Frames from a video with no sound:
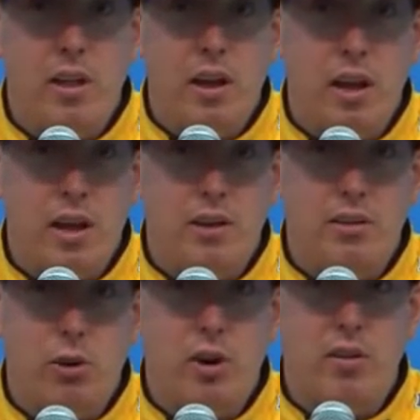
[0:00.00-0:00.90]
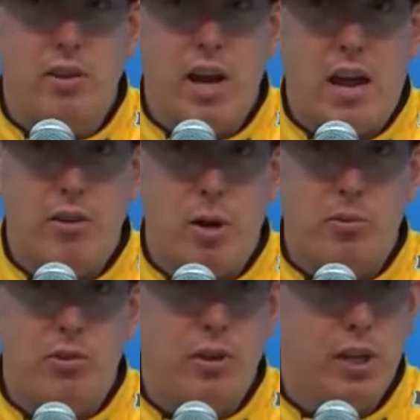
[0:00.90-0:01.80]
and don't ever have an
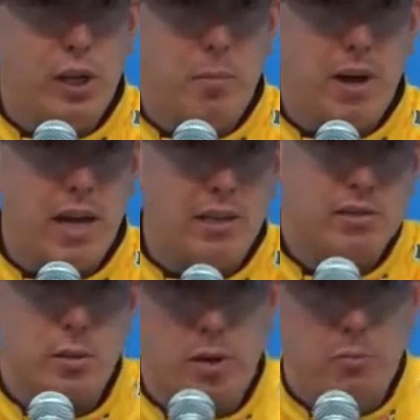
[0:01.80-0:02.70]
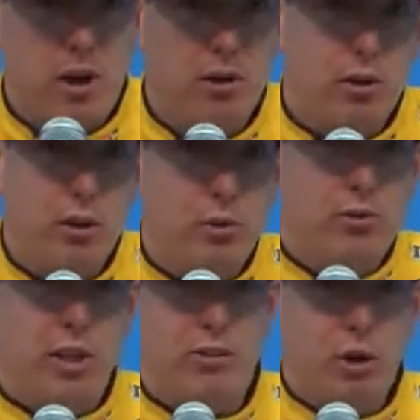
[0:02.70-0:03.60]
opportunity to come back because somebody better than you
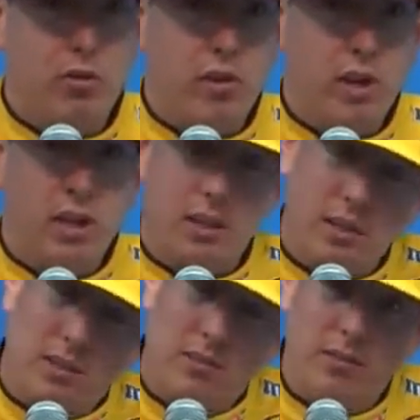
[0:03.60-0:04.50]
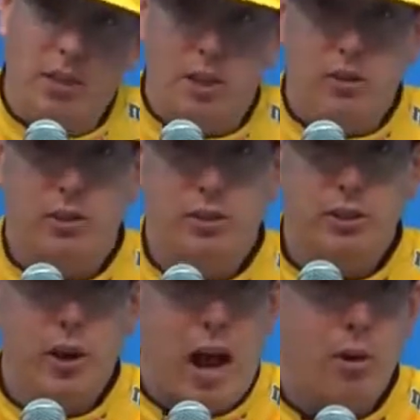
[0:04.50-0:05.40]
takes over in it, then, you know,
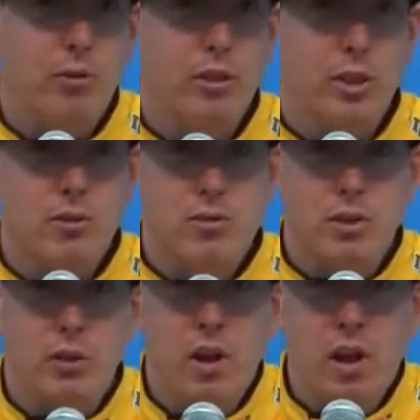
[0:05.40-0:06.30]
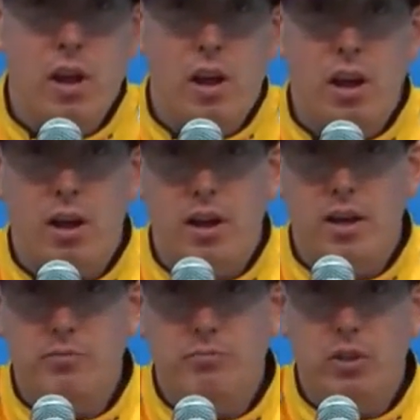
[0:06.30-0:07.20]
you're out, you know. So
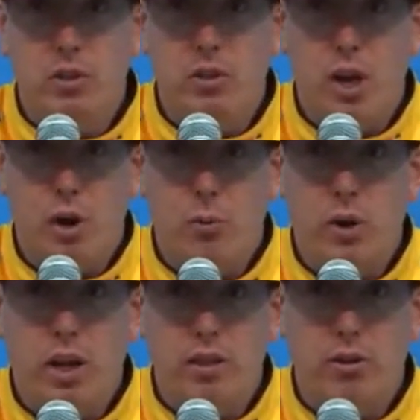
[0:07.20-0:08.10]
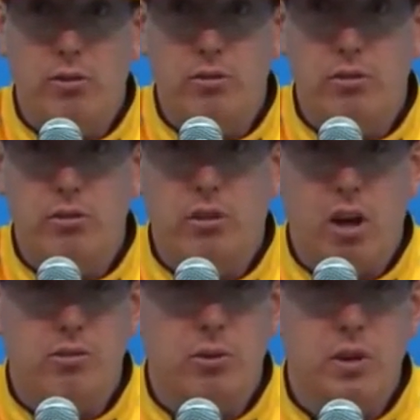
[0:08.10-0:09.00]
you got to weigh those
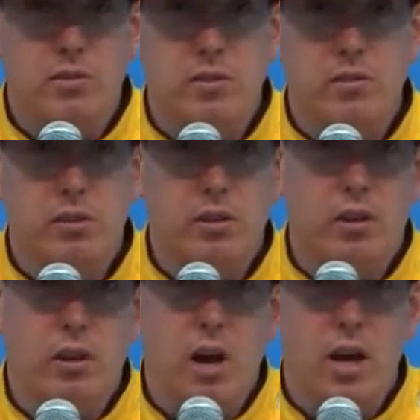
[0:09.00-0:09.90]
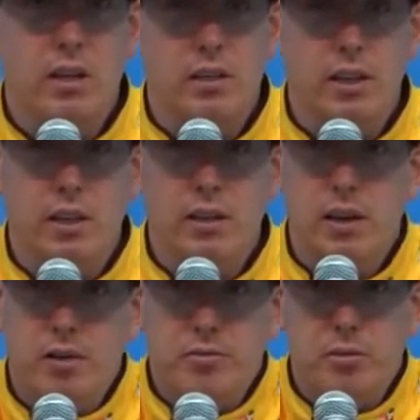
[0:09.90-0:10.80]
consequences a lot. And
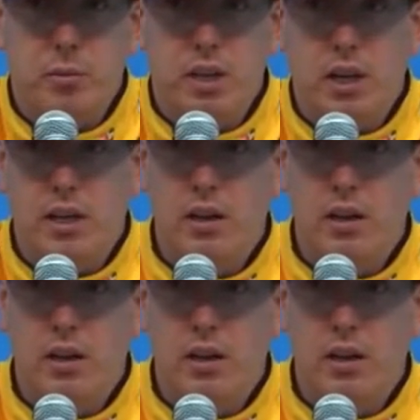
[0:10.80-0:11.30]
for me,